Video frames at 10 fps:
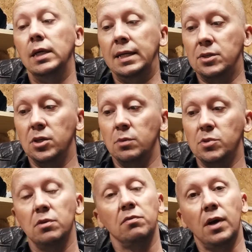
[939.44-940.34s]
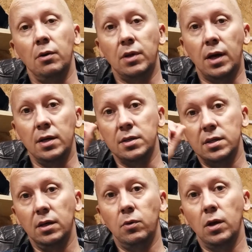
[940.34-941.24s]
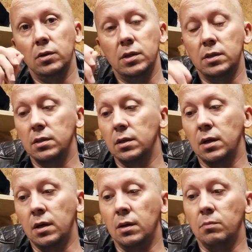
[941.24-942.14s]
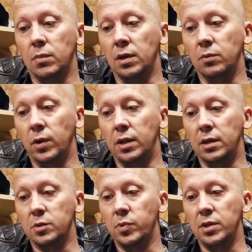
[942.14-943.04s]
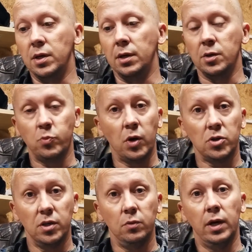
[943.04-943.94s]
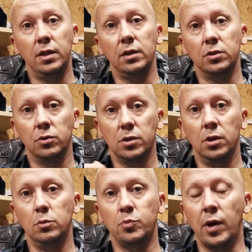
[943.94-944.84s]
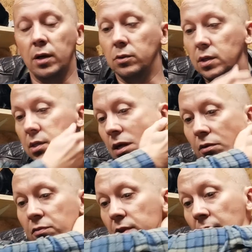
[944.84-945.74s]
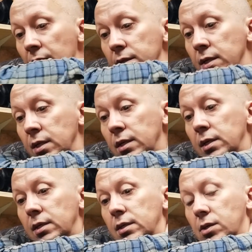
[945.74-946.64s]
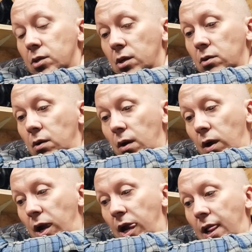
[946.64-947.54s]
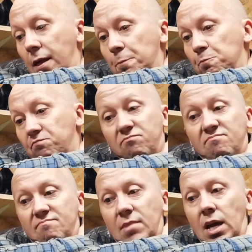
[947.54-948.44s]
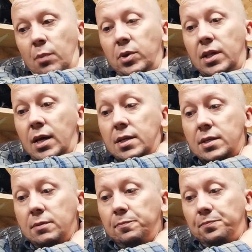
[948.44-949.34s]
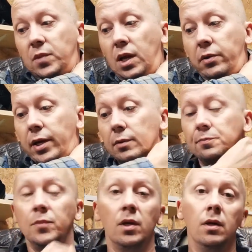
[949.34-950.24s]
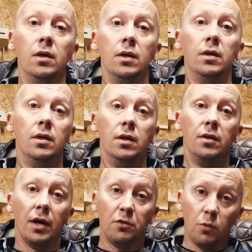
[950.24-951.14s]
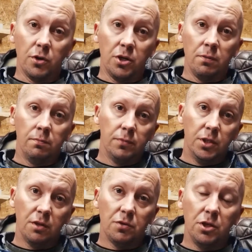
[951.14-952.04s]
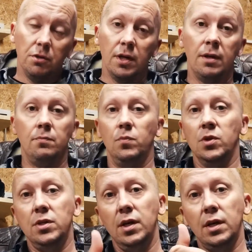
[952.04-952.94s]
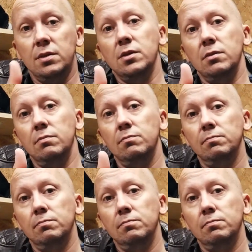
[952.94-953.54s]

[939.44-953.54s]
in terms of how that is TIG welded, and the way that it's been done, especially the way the exhaust loops back on itself at the end. So happy days. Anyway, thanks for watching, cheers for tuning in, I'll see you again soon.